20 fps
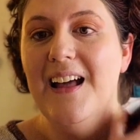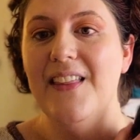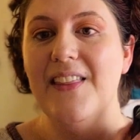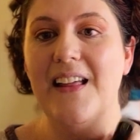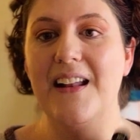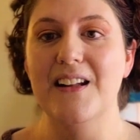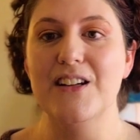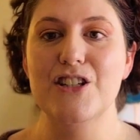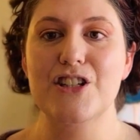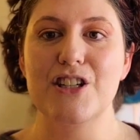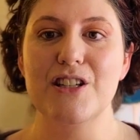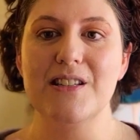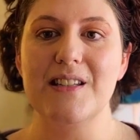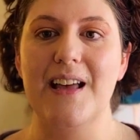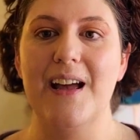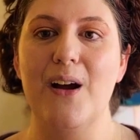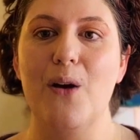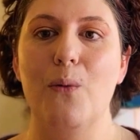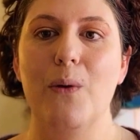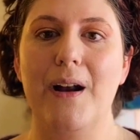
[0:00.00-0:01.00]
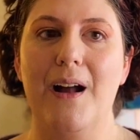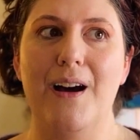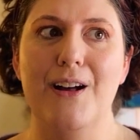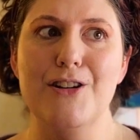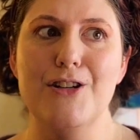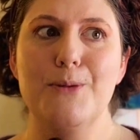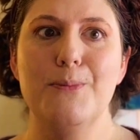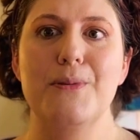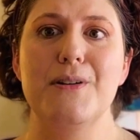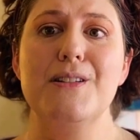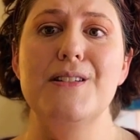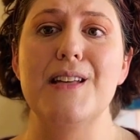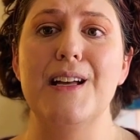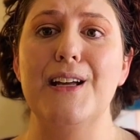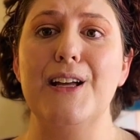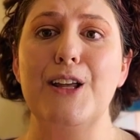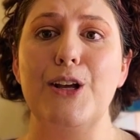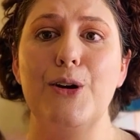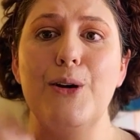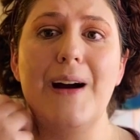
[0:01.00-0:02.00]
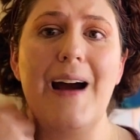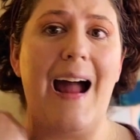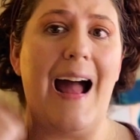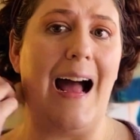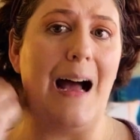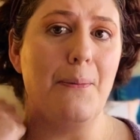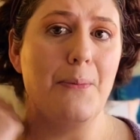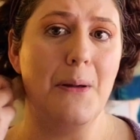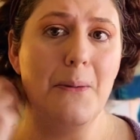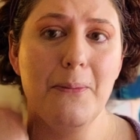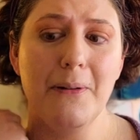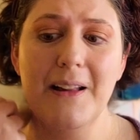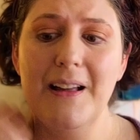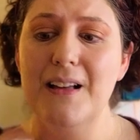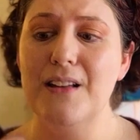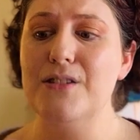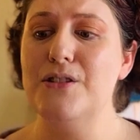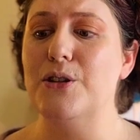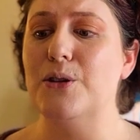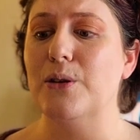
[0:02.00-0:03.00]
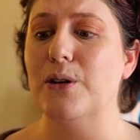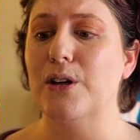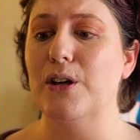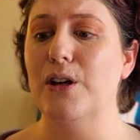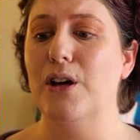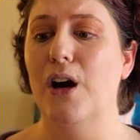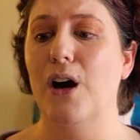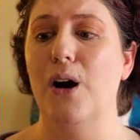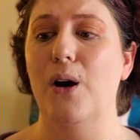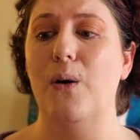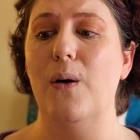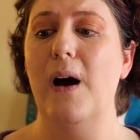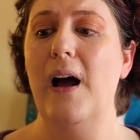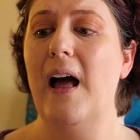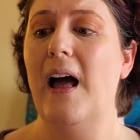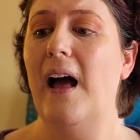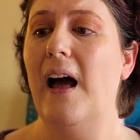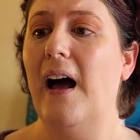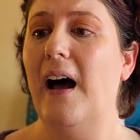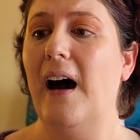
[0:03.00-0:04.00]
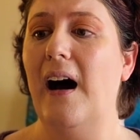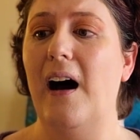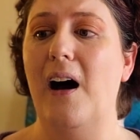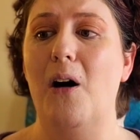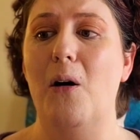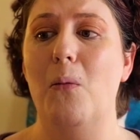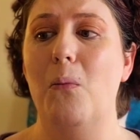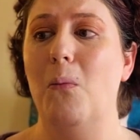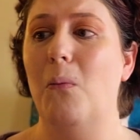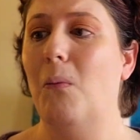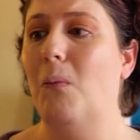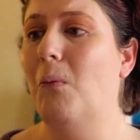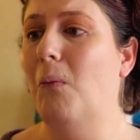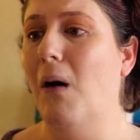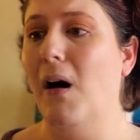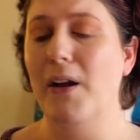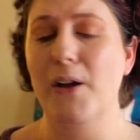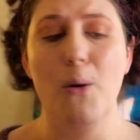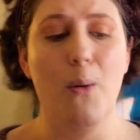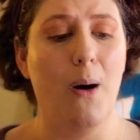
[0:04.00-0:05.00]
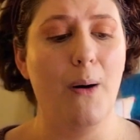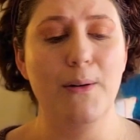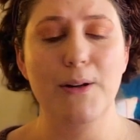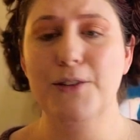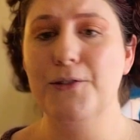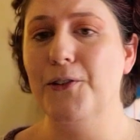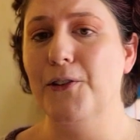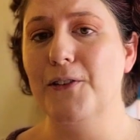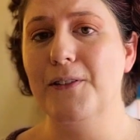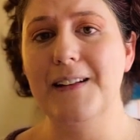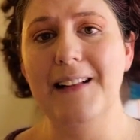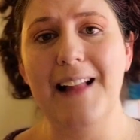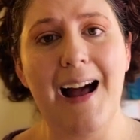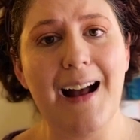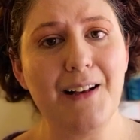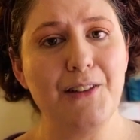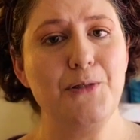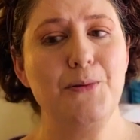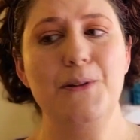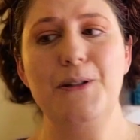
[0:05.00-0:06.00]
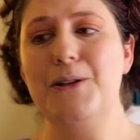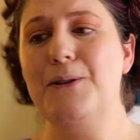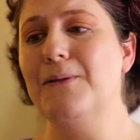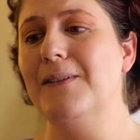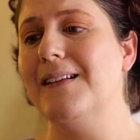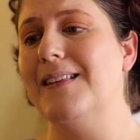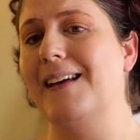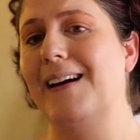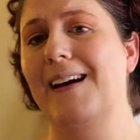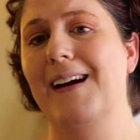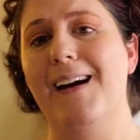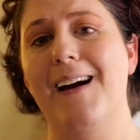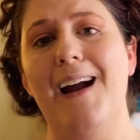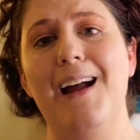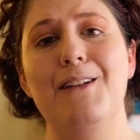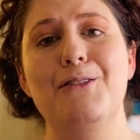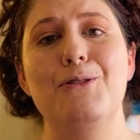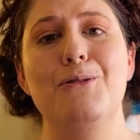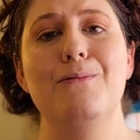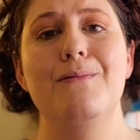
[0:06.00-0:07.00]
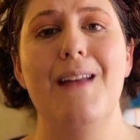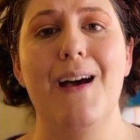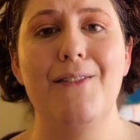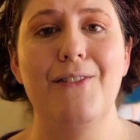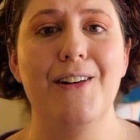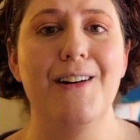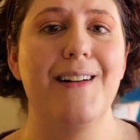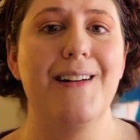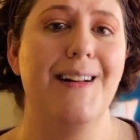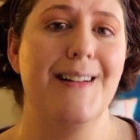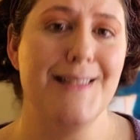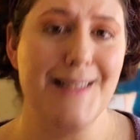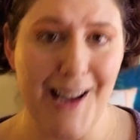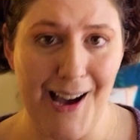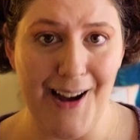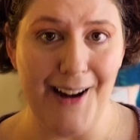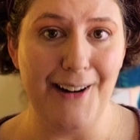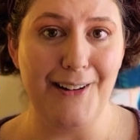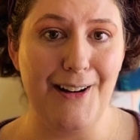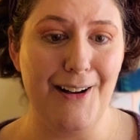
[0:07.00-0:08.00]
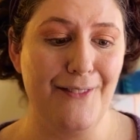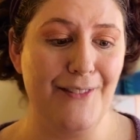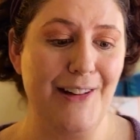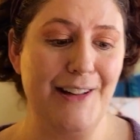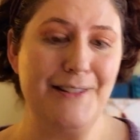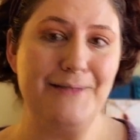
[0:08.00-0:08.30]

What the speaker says: that is just like 100% your happy place. You could go, you always feel relaxed when you were there and you never get tired of it.